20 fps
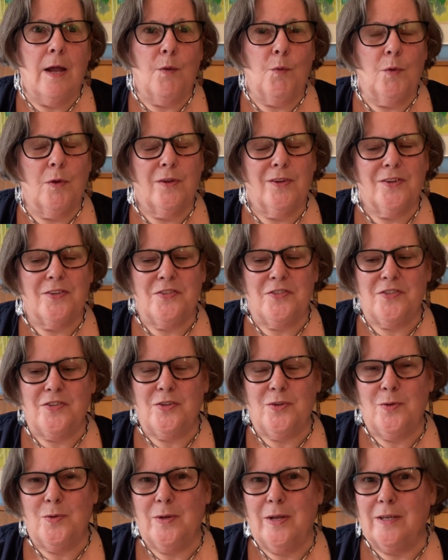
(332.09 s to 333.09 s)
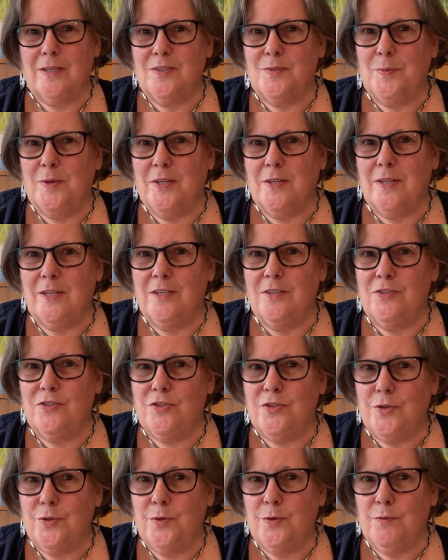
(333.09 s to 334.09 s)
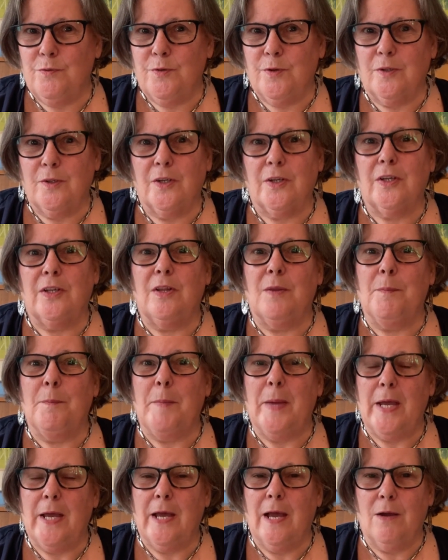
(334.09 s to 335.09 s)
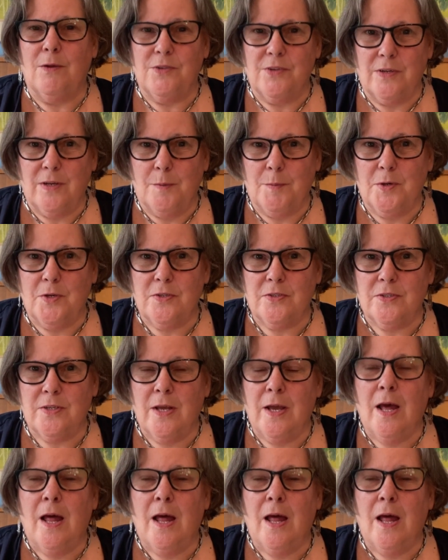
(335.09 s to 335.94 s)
will see you next month in June for a look at the May housing numbers.